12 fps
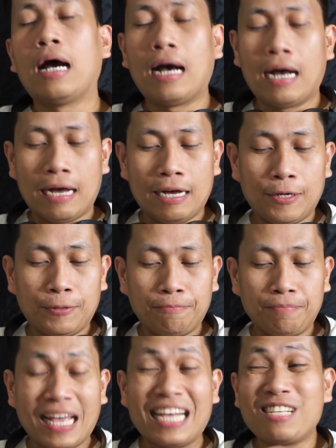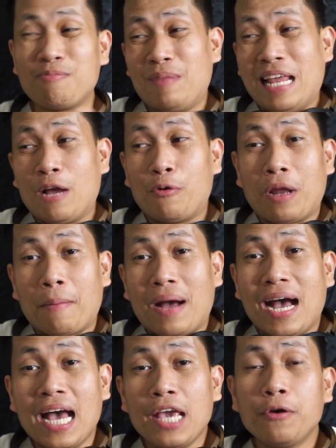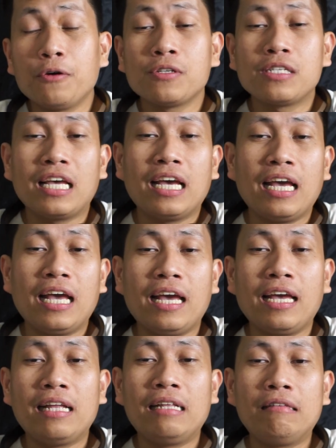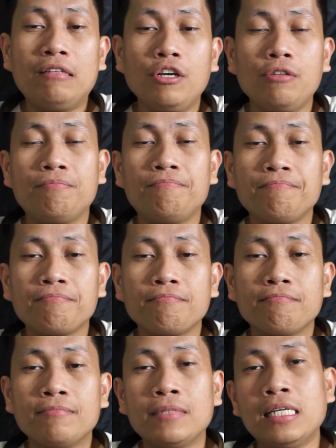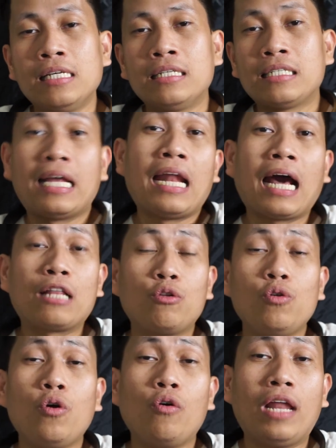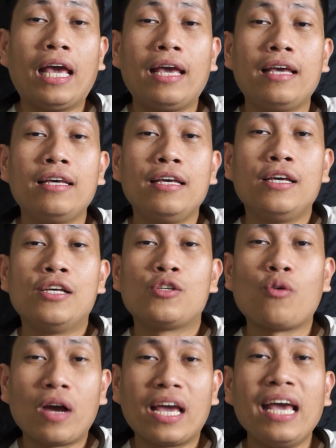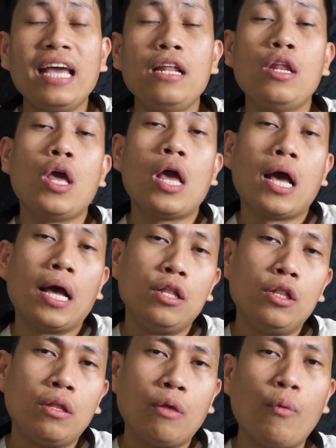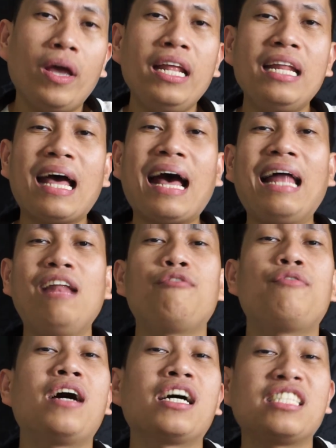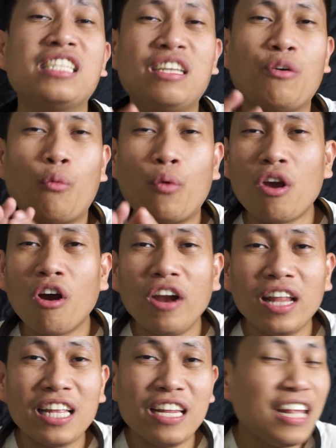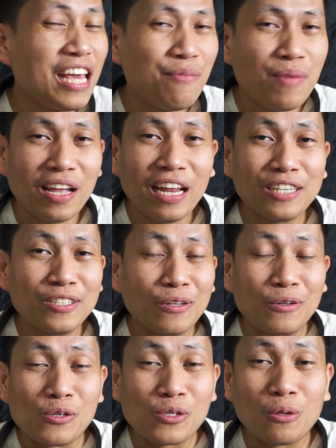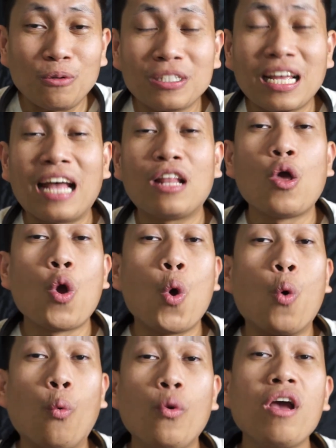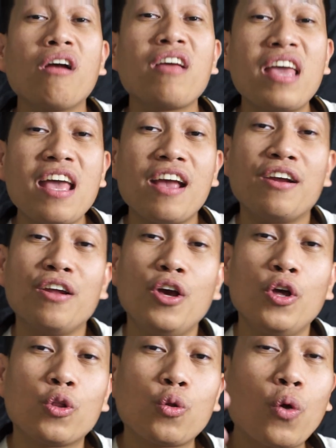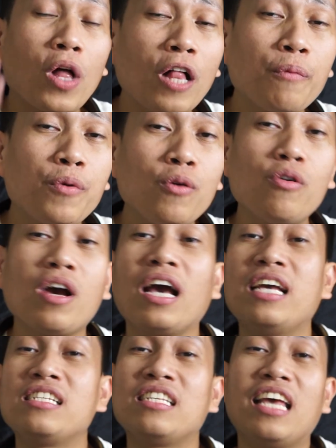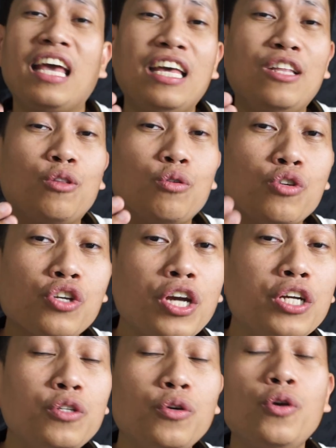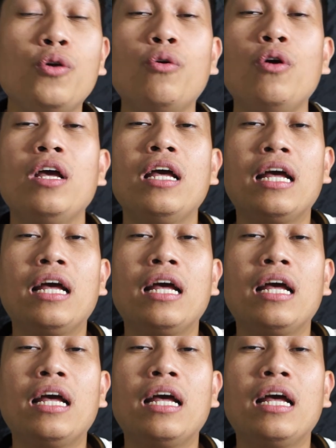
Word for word: um, na-explain ko ng maayos and yan. Sana nakatulong ulit. So, again, when in Halifax, we are not an immigration consultant. We are here to help you guys and to share to you